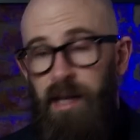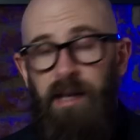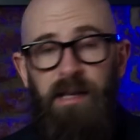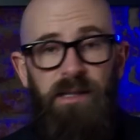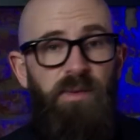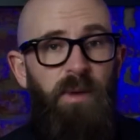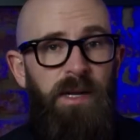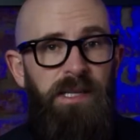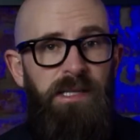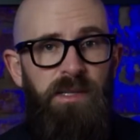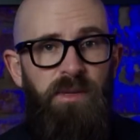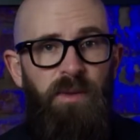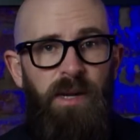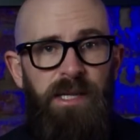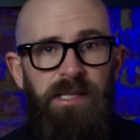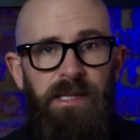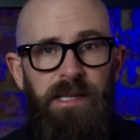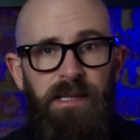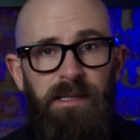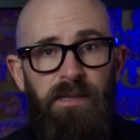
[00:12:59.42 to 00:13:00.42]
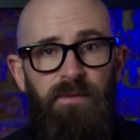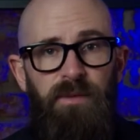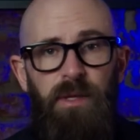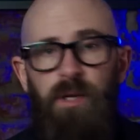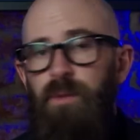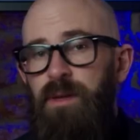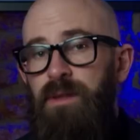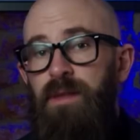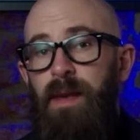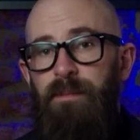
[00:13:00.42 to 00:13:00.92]
In a 2020
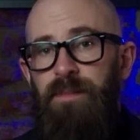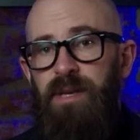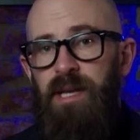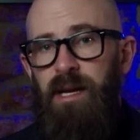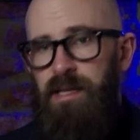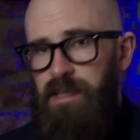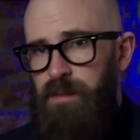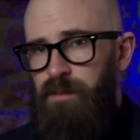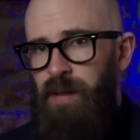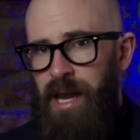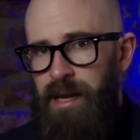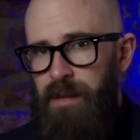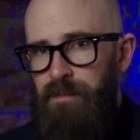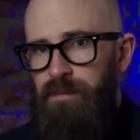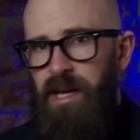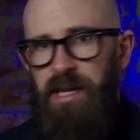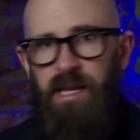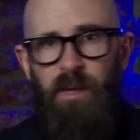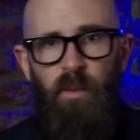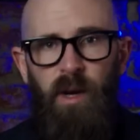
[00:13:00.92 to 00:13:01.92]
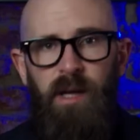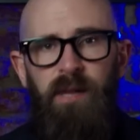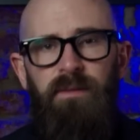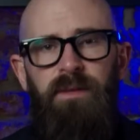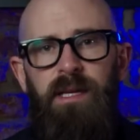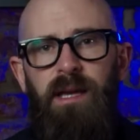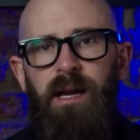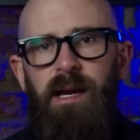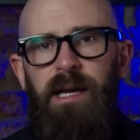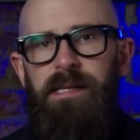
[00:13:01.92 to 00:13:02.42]
interview with NPR's Planet Money, one of
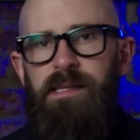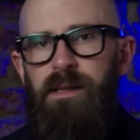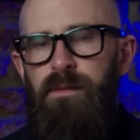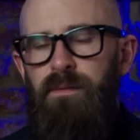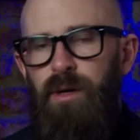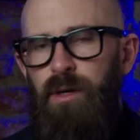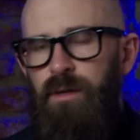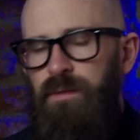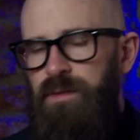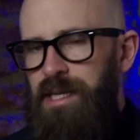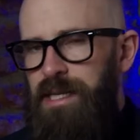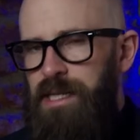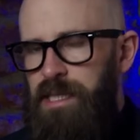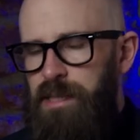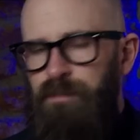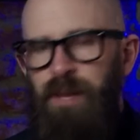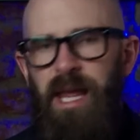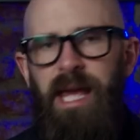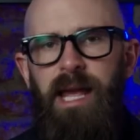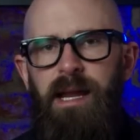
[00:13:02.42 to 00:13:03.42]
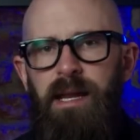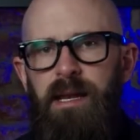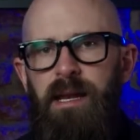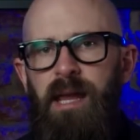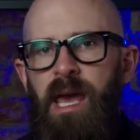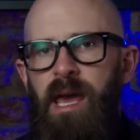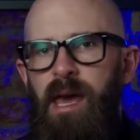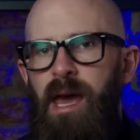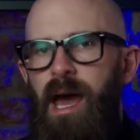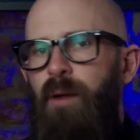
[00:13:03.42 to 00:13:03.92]
the guys involved explained
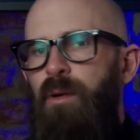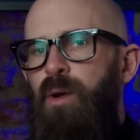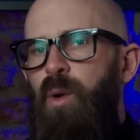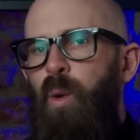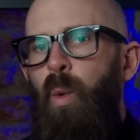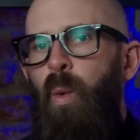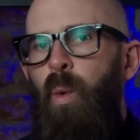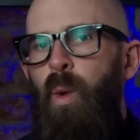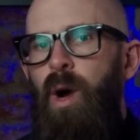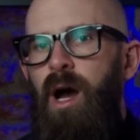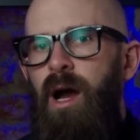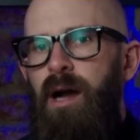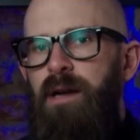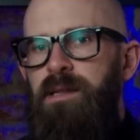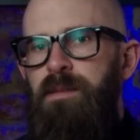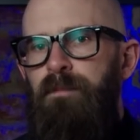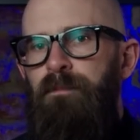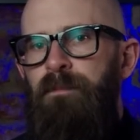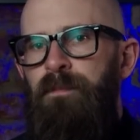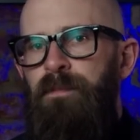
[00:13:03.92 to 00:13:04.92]
how it all worked.